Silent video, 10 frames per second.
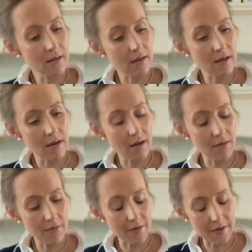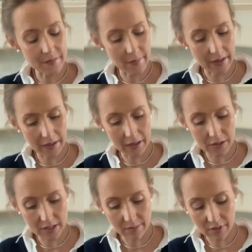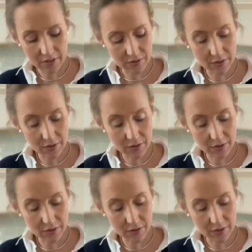I love this make actually, because you